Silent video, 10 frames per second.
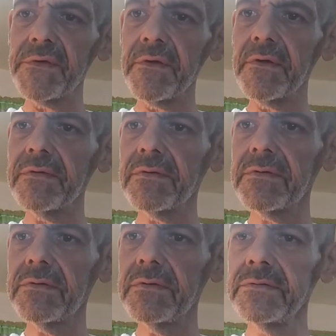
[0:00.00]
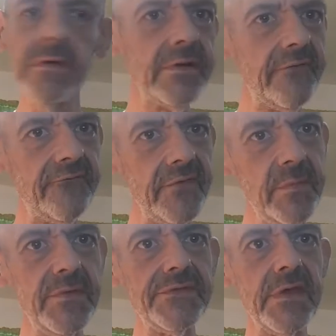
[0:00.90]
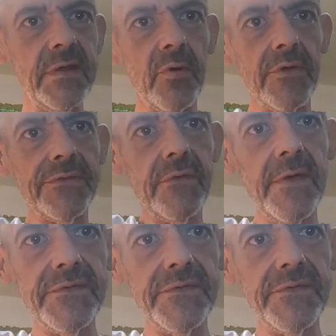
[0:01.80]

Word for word: here don't have limits anymore, so I